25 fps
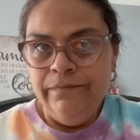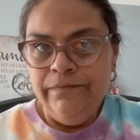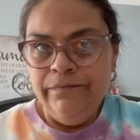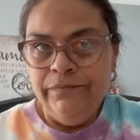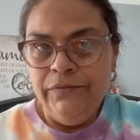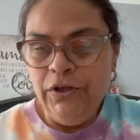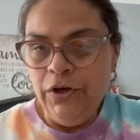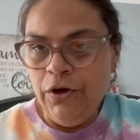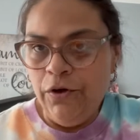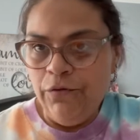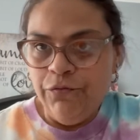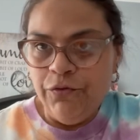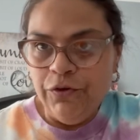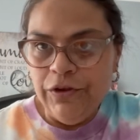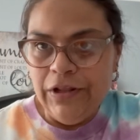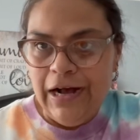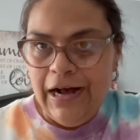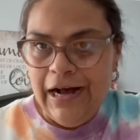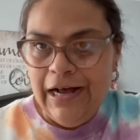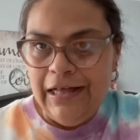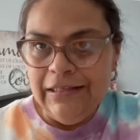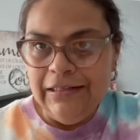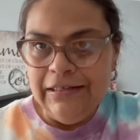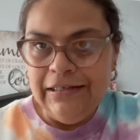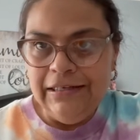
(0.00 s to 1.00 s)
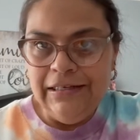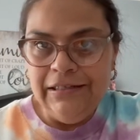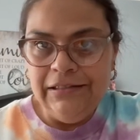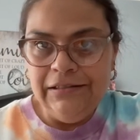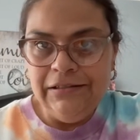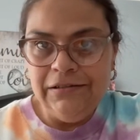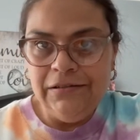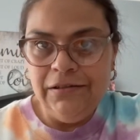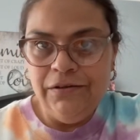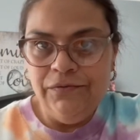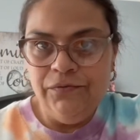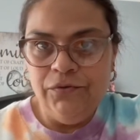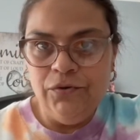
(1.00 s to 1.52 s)
you know, for the holidays,
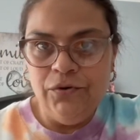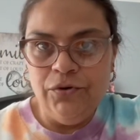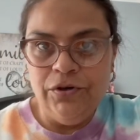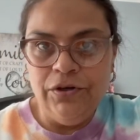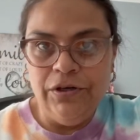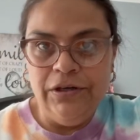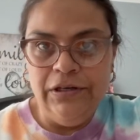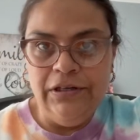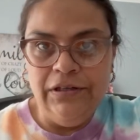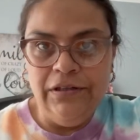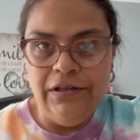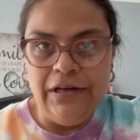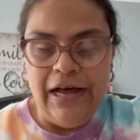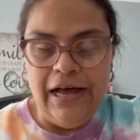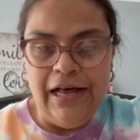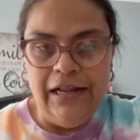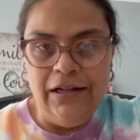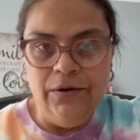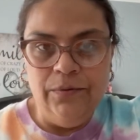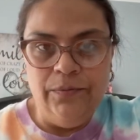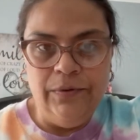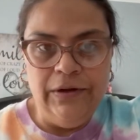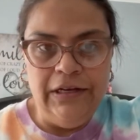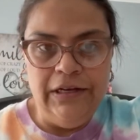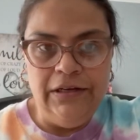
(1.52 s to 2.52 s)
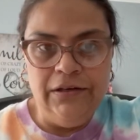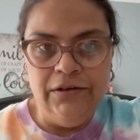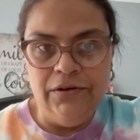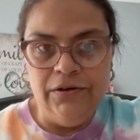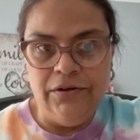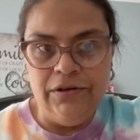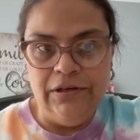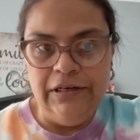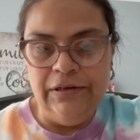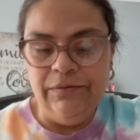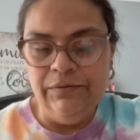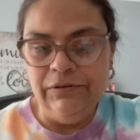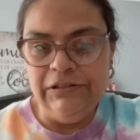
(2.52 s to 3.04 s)
for Halloween, or
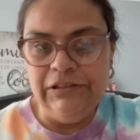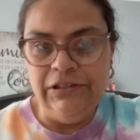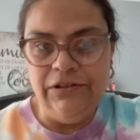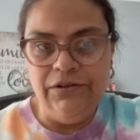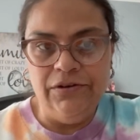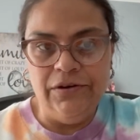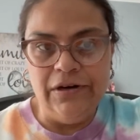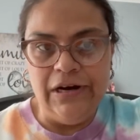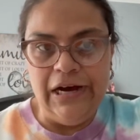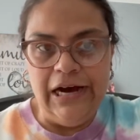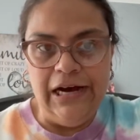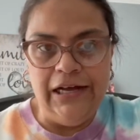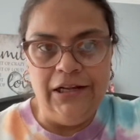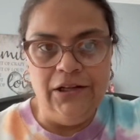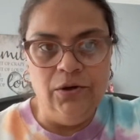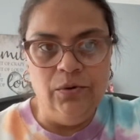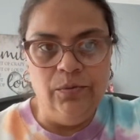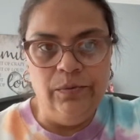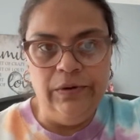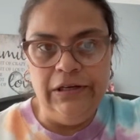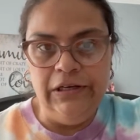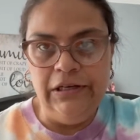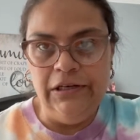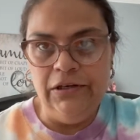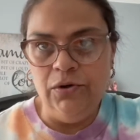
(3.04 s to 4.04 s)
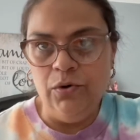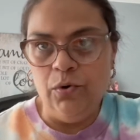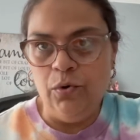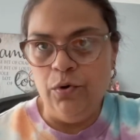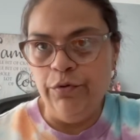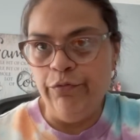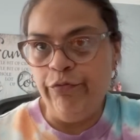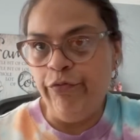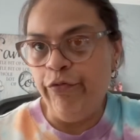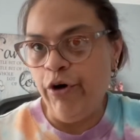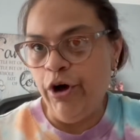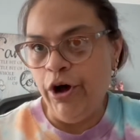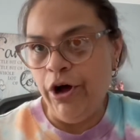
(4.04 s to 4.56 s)
it was either a Halloween or
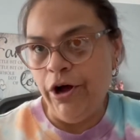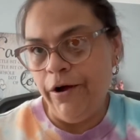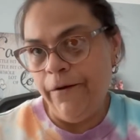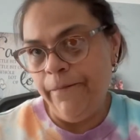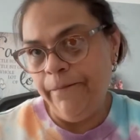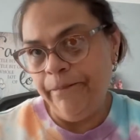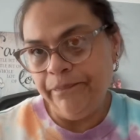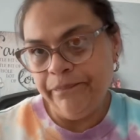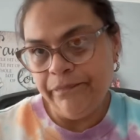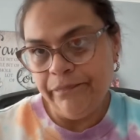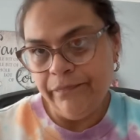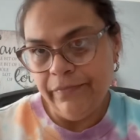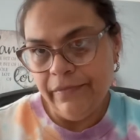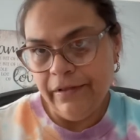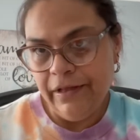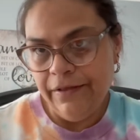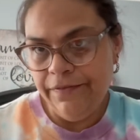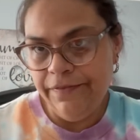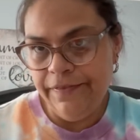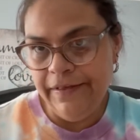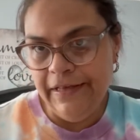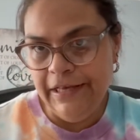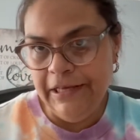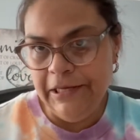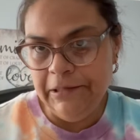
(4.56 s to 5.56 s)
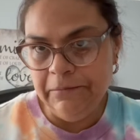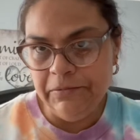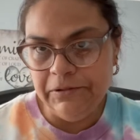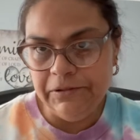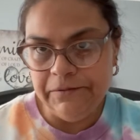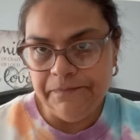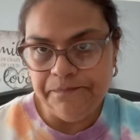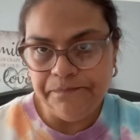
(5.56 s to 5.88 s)
fall themed